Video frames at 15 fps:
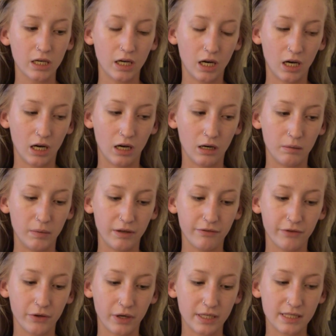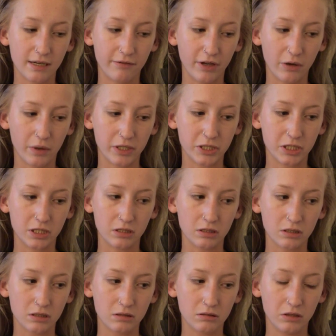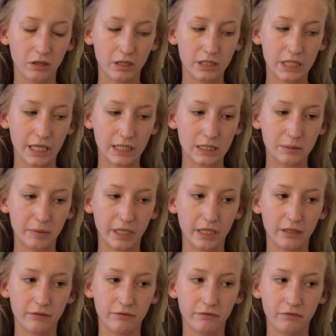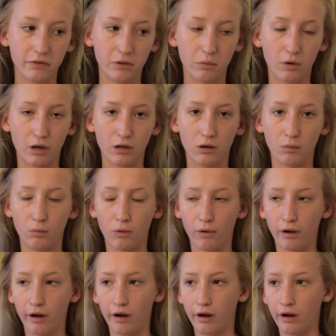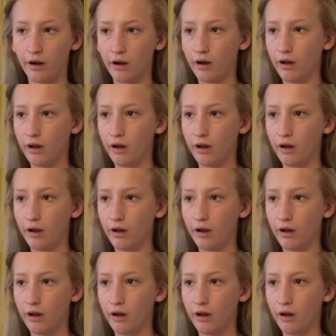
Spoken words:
If you guys have any questions, you can text me if you want to know more,